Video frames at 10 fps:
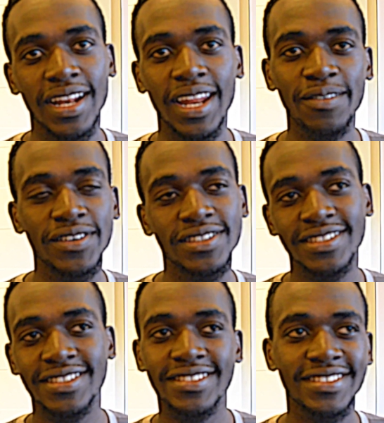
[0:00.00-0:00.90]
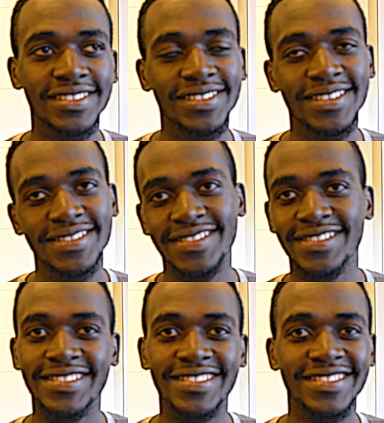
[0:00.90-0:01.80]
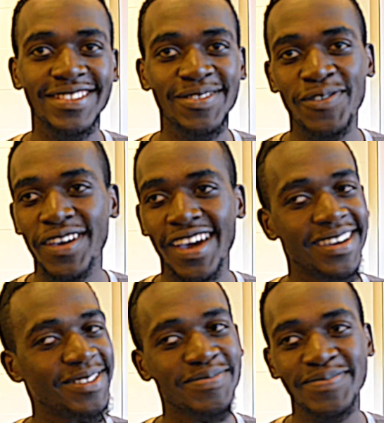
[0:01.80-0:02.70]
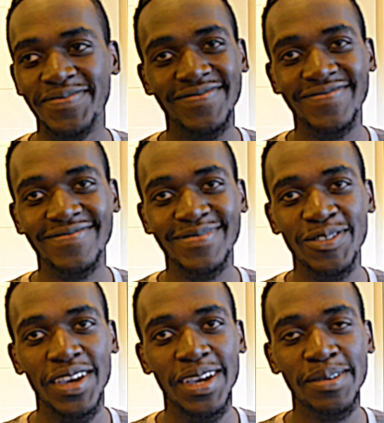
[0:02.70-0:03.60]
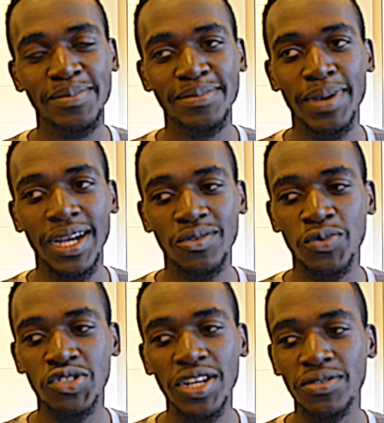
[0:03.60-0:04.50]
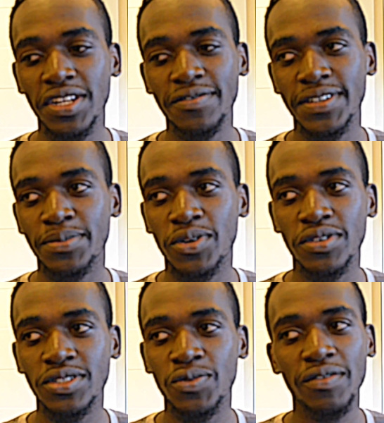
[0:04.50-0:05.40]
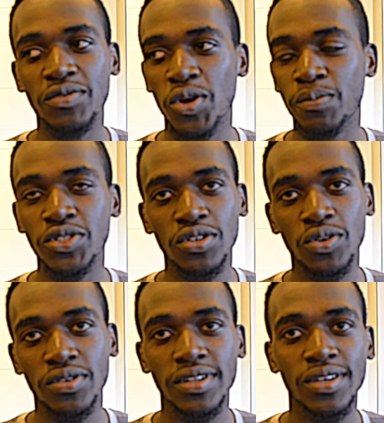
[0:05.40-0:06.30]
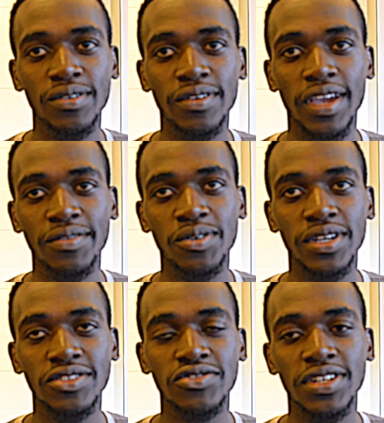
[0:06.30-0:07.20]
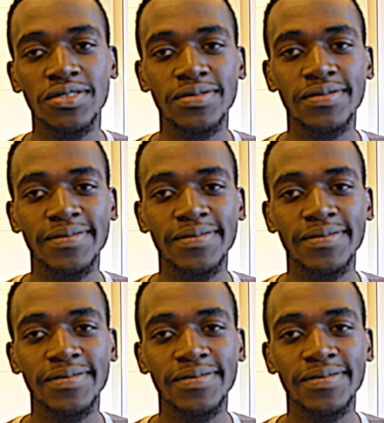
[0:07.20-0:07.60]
life is fair, but we try to live it because we have no option. We have nowhere to run to.